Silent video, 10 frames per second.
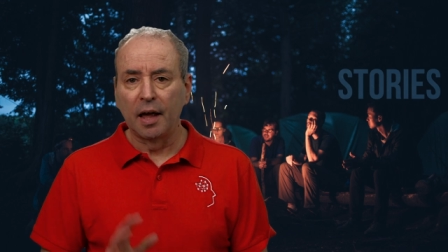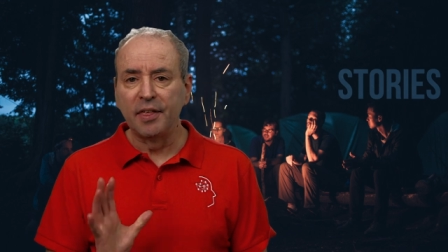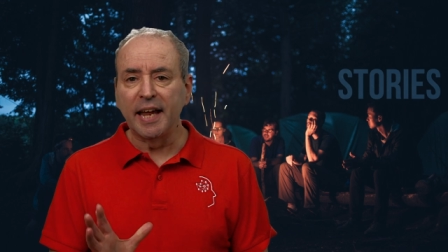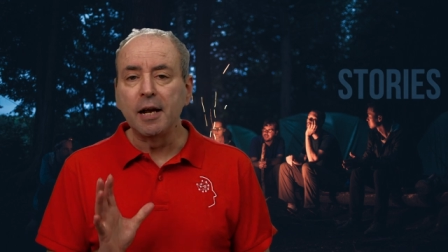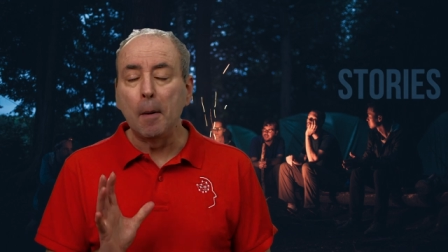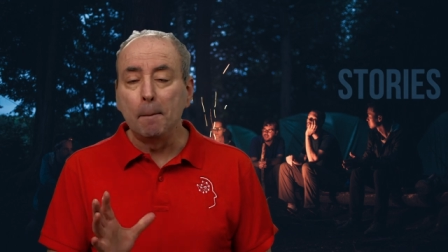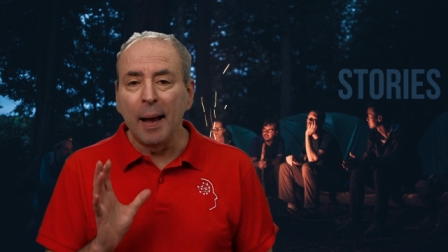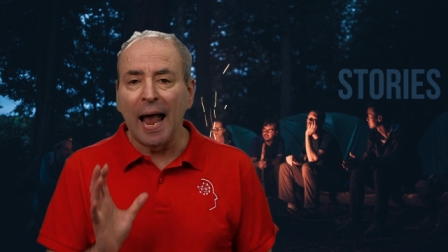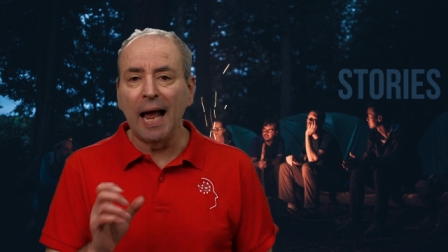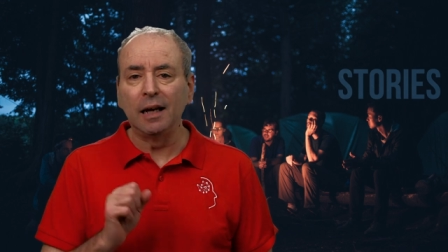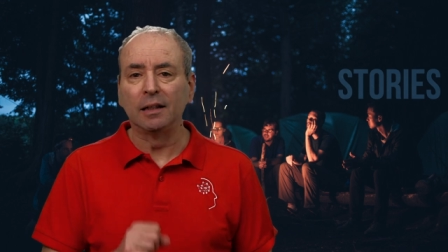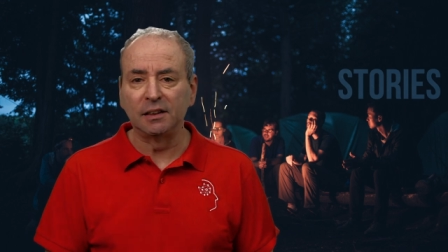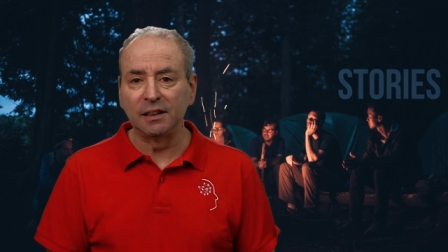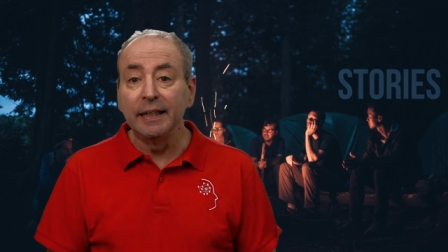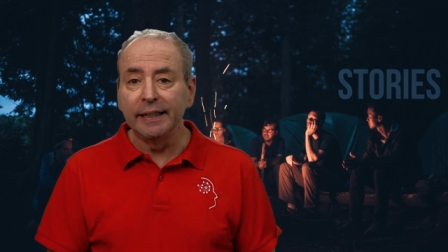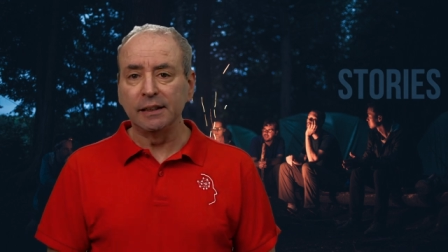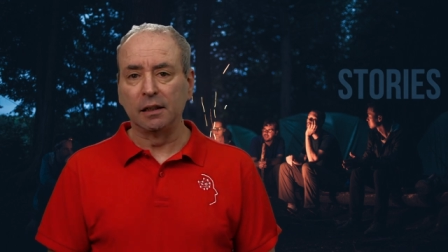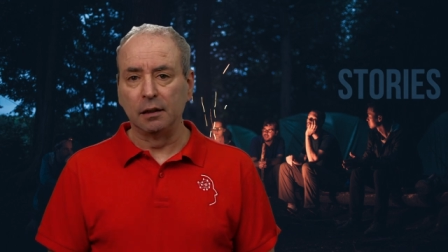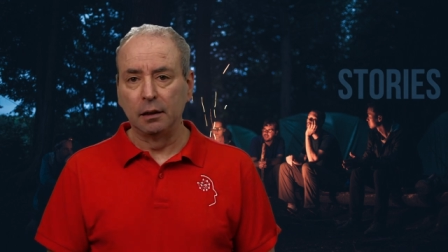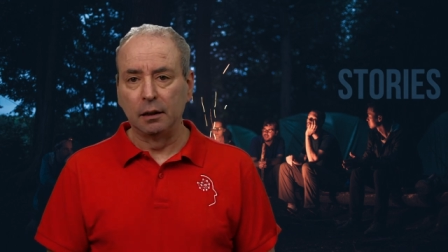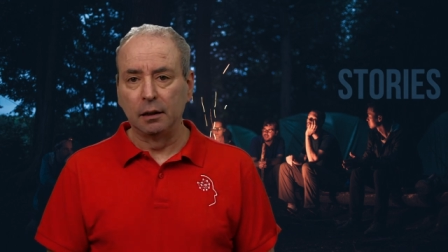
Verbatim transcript: They compel us to listen.